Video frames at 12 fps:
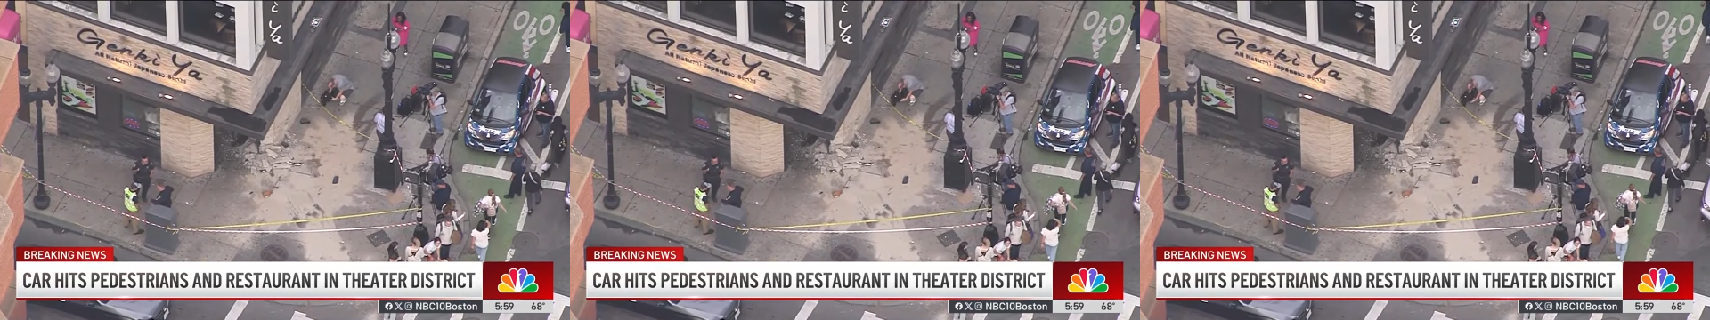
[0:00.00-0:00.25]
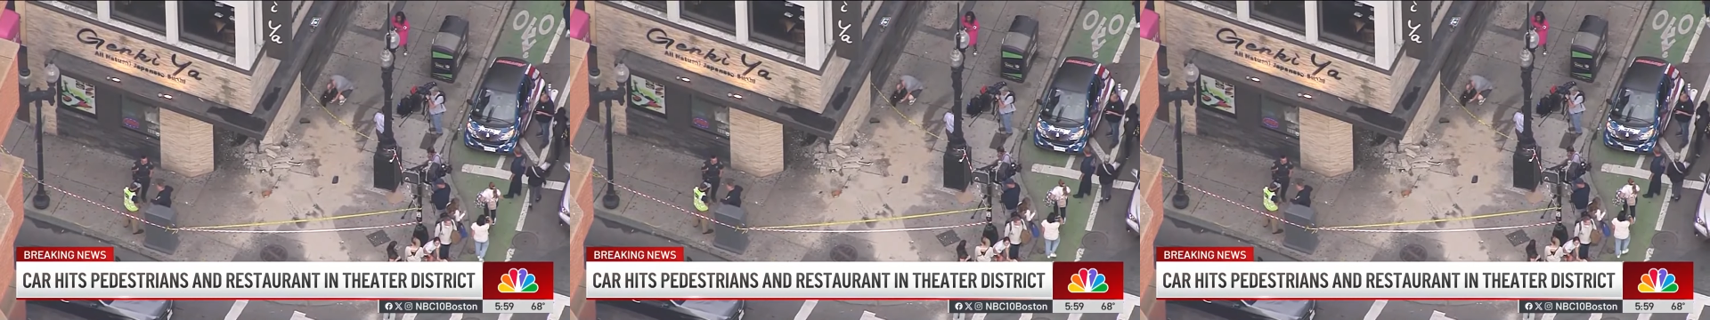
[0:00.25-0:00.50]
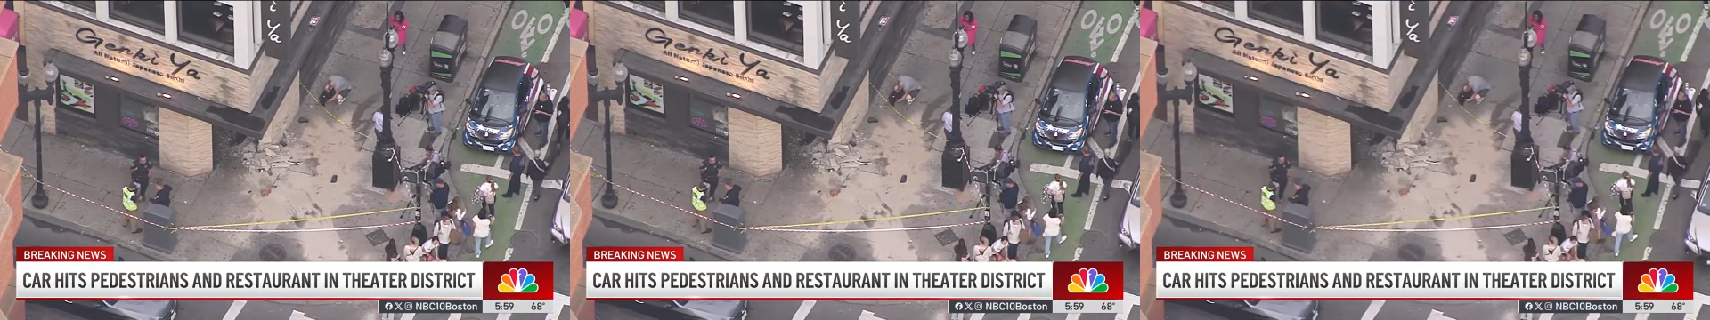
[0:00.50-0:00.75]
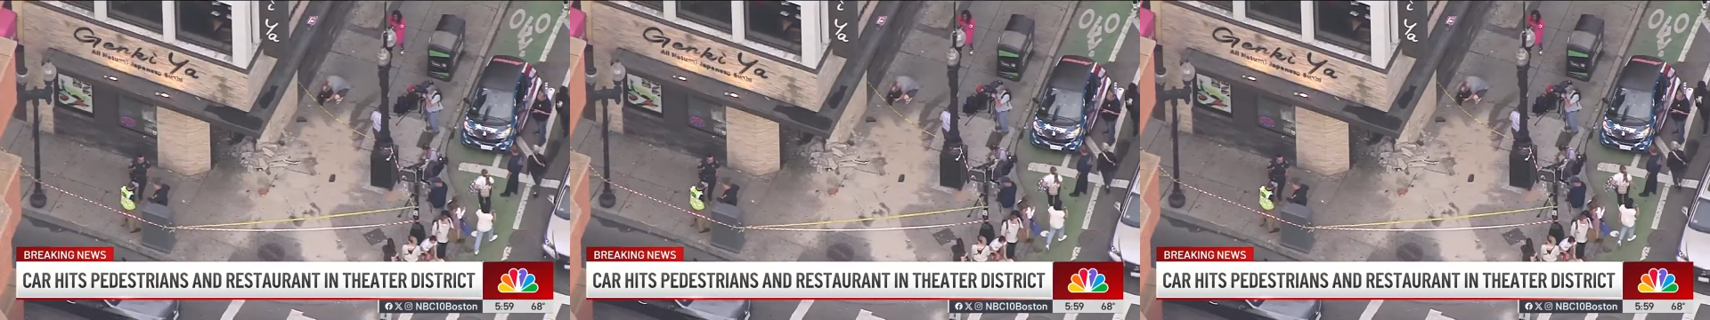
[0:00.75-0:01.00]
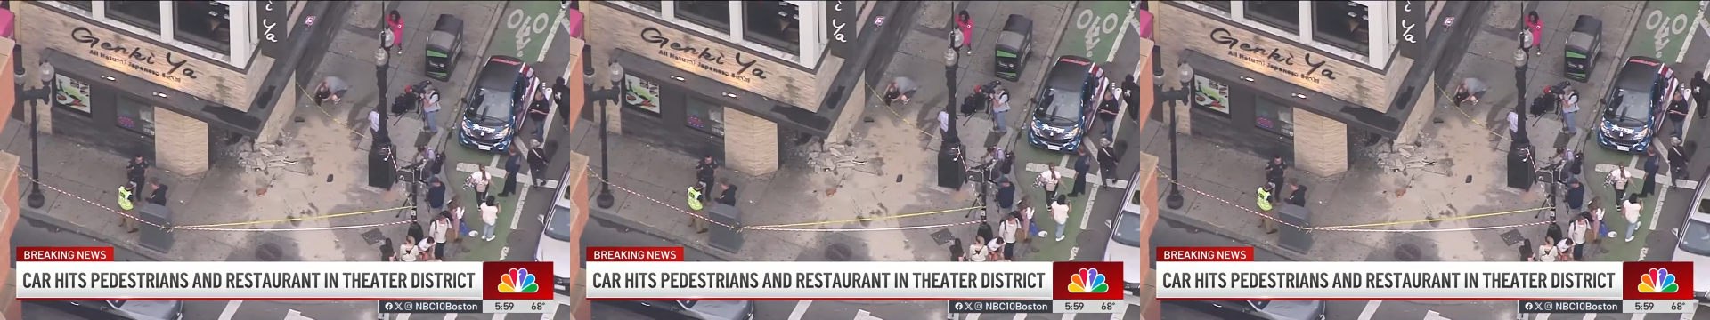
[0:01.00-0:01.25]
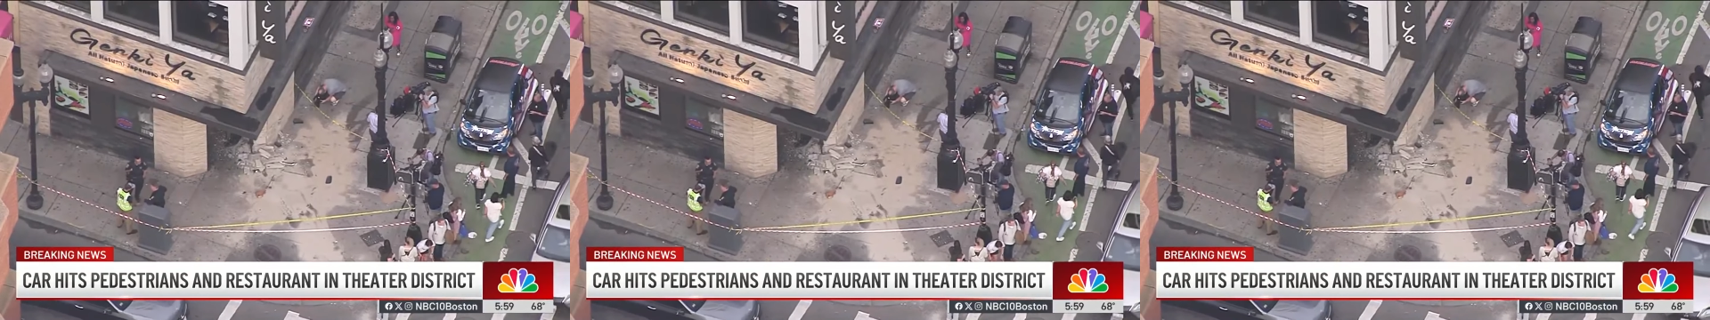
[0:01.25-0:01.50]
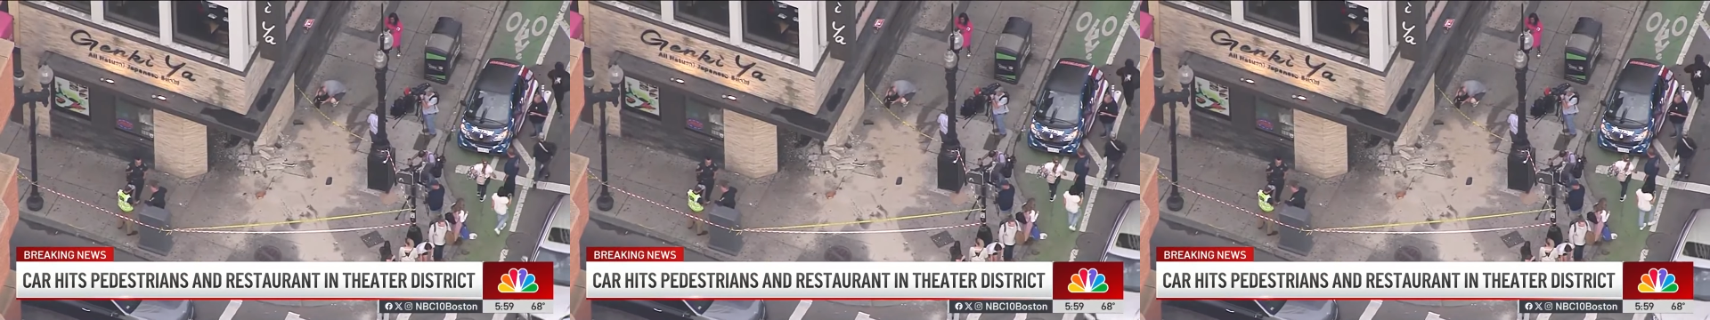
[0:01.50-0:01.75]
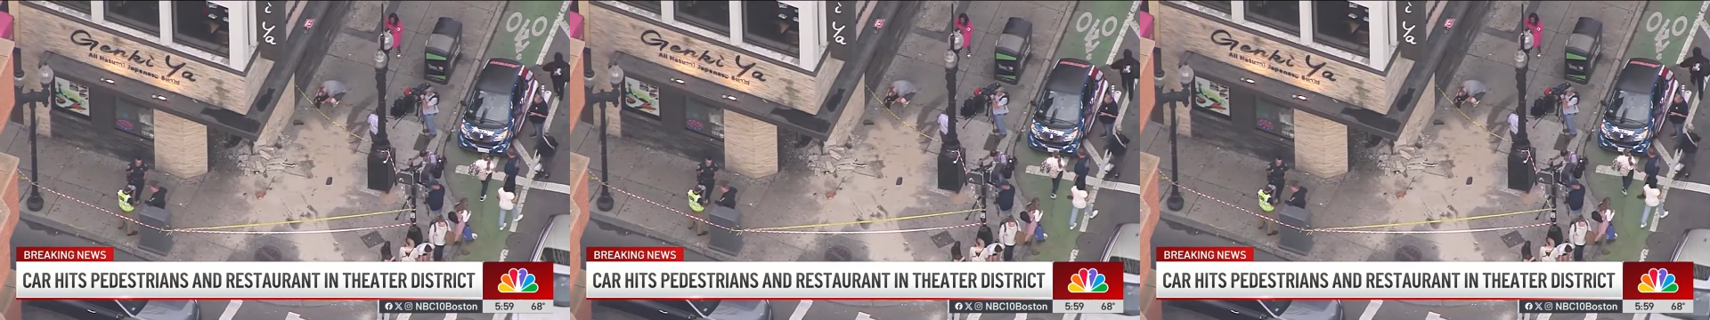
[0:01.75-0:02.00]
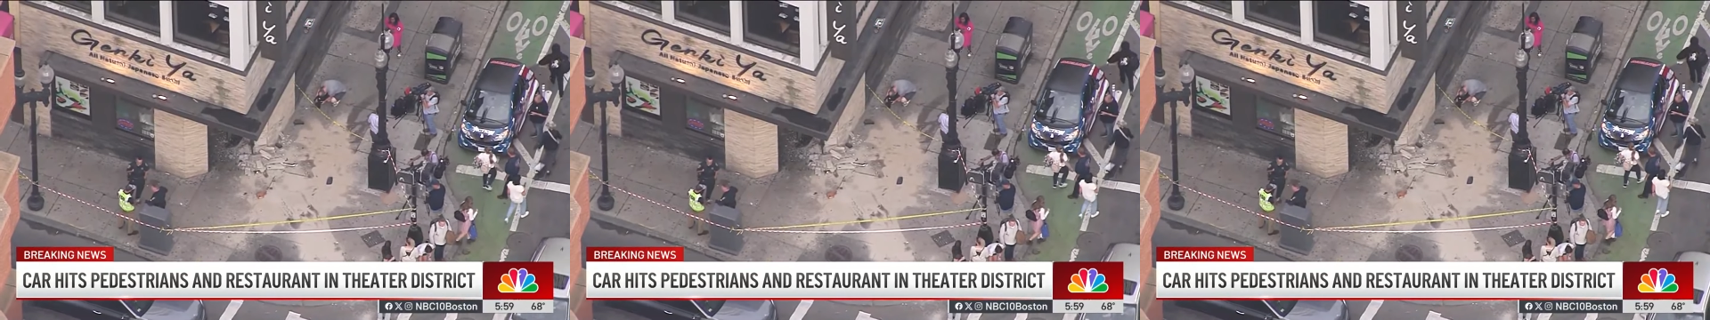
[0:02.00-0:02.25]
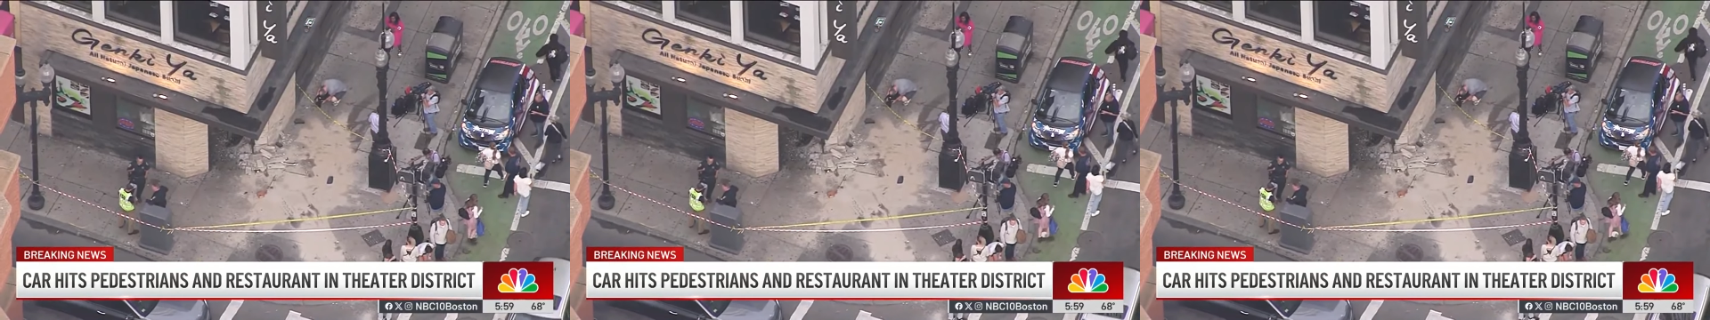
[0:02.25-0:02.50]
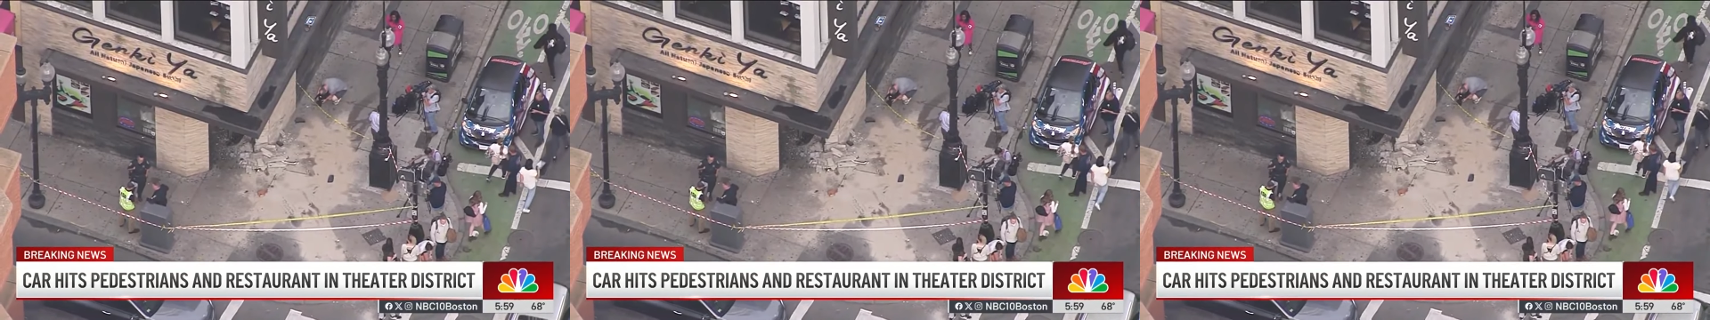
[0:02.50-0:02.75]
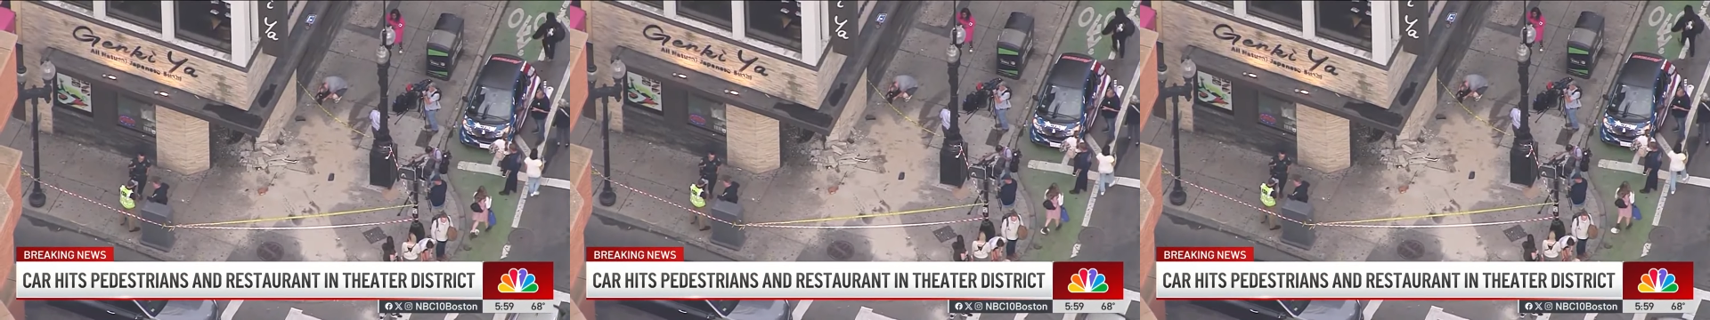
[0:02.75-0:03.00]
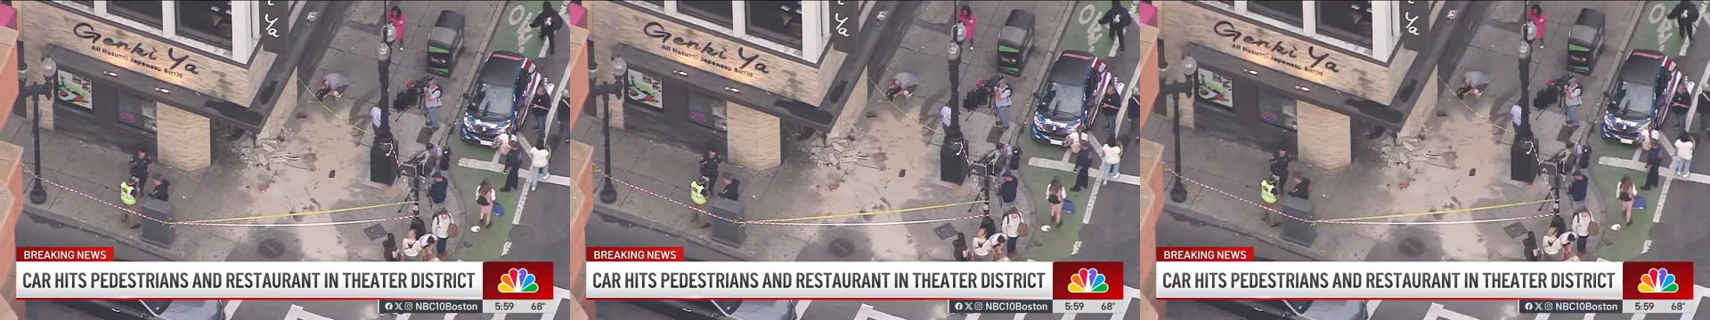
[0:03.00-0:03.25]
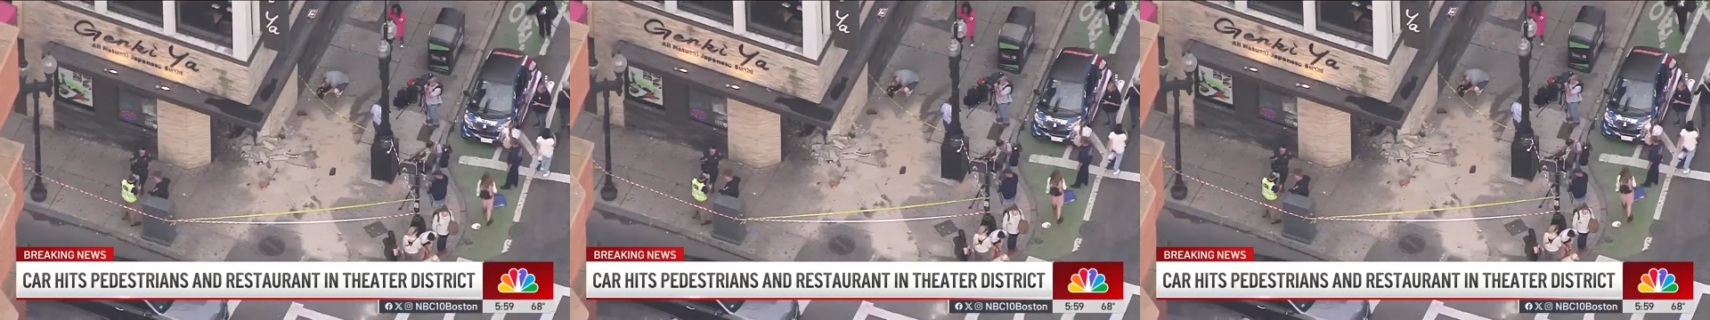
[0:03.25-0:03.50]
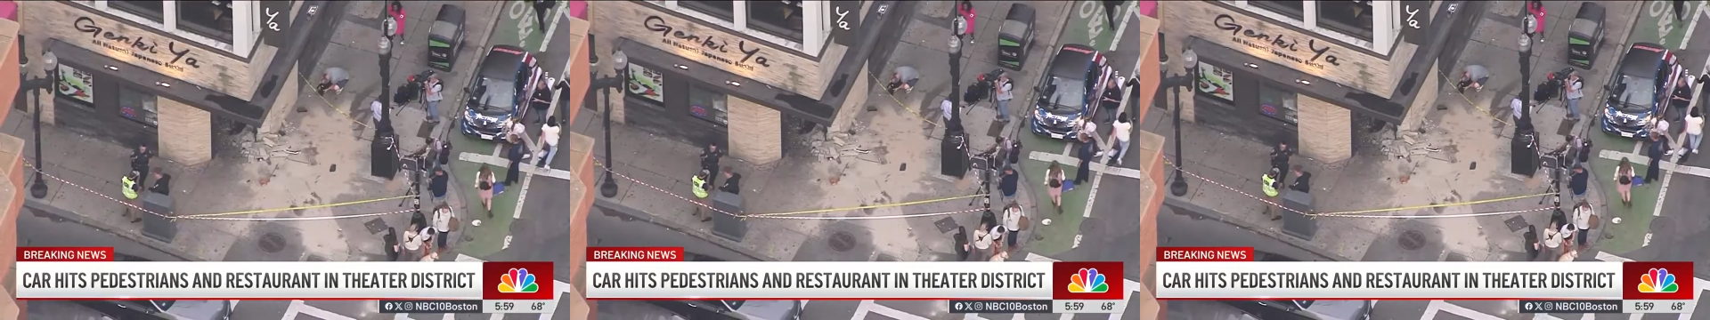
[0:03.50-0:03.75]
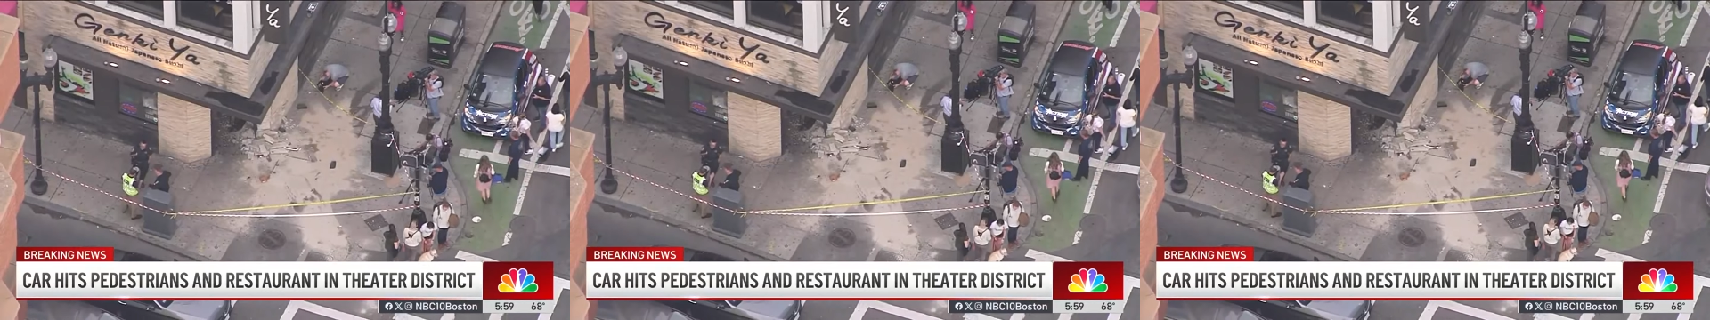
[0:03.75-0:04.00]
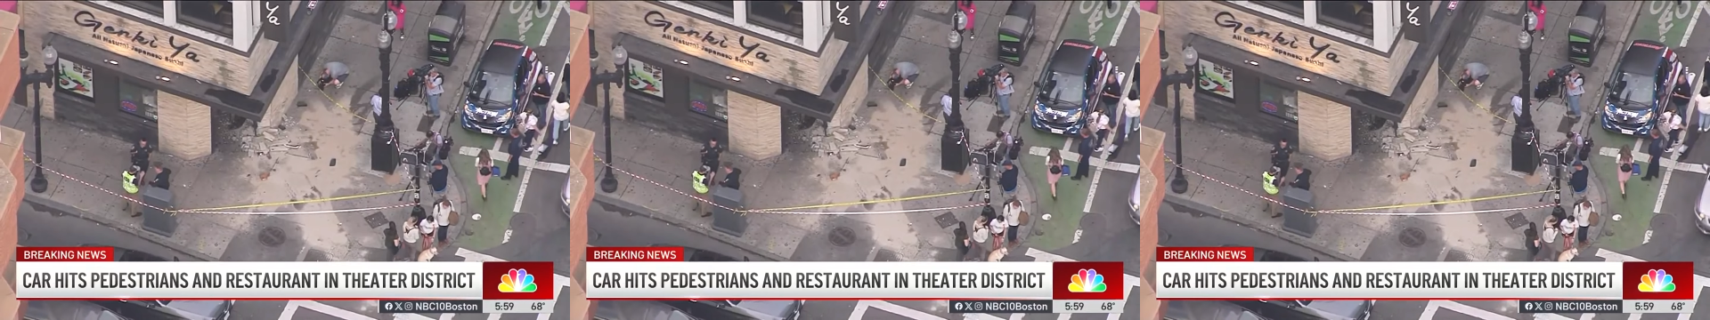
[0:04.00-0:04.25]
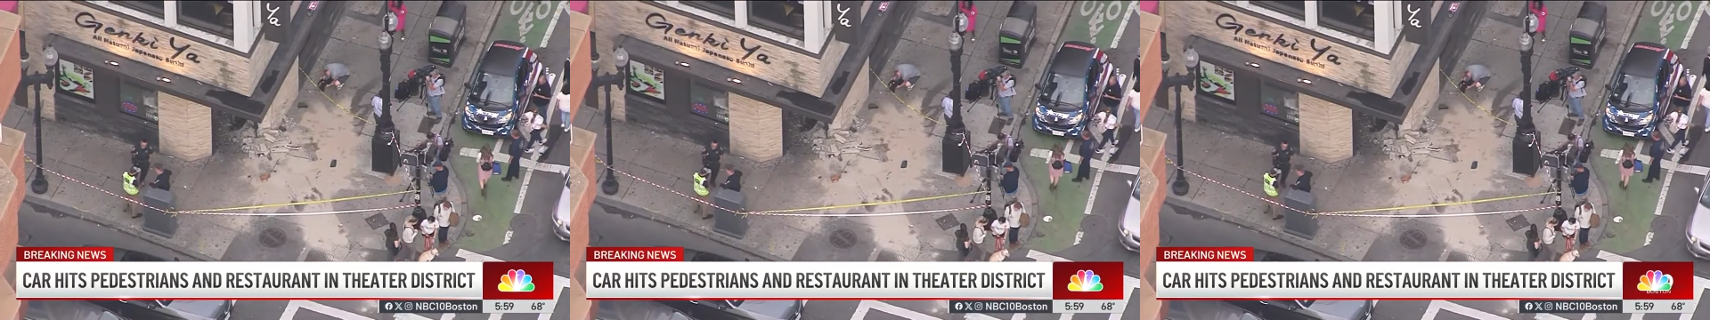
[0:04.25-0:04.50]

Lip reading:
(no speaker visible)